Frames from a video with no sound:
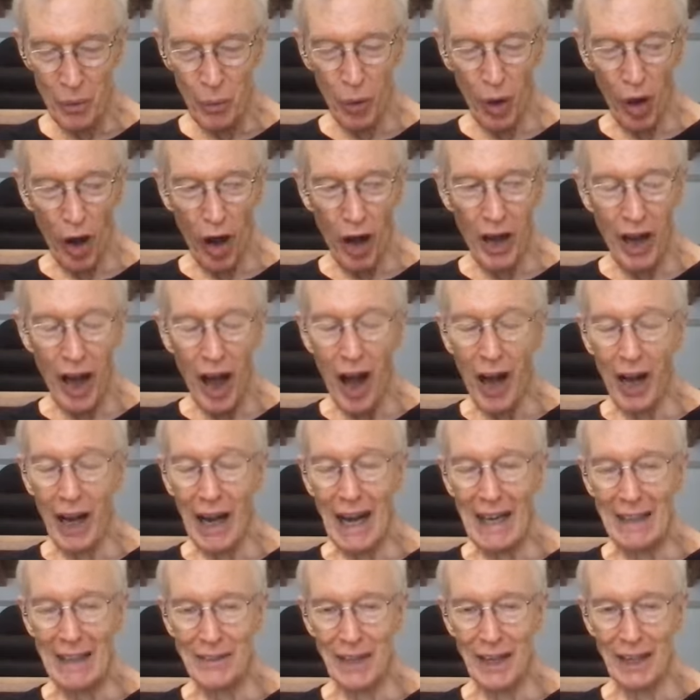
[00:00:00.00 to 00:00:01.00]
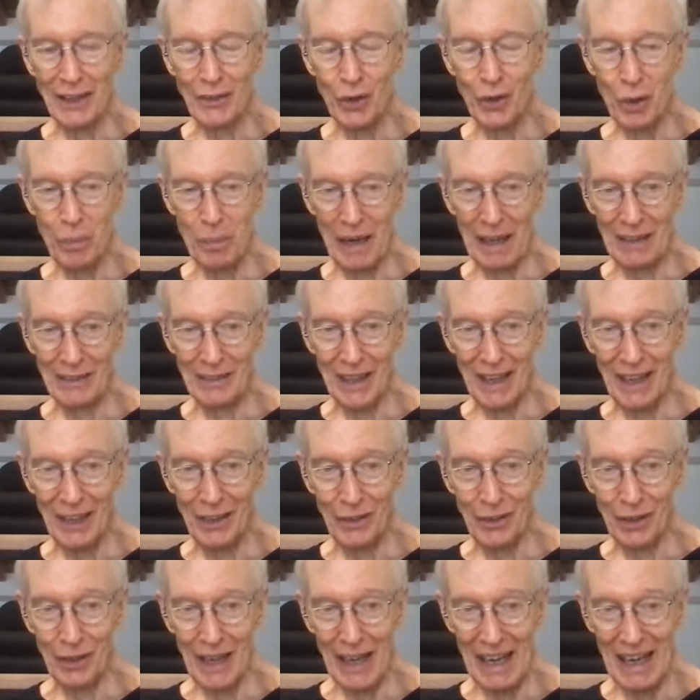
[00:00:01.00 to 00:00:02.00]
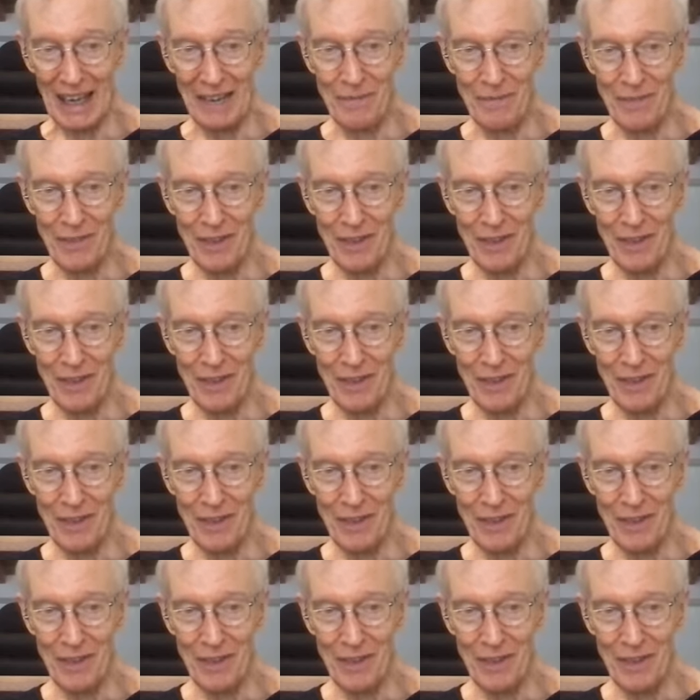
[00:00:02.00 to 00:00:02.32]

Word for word: well i'll, I'll contact you about that okay